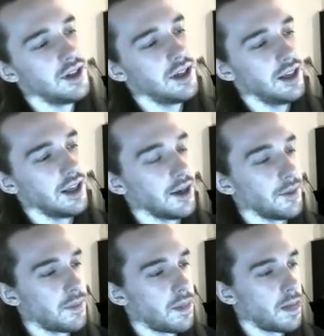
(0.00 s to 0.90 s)
Yeah,
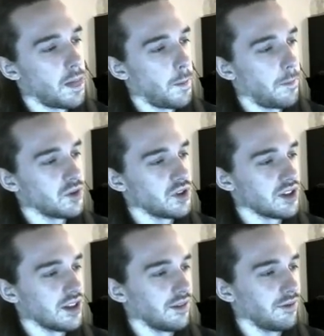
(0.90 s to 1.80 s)
which is
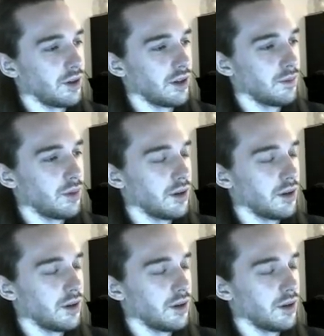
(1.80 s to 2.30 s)
the foot part.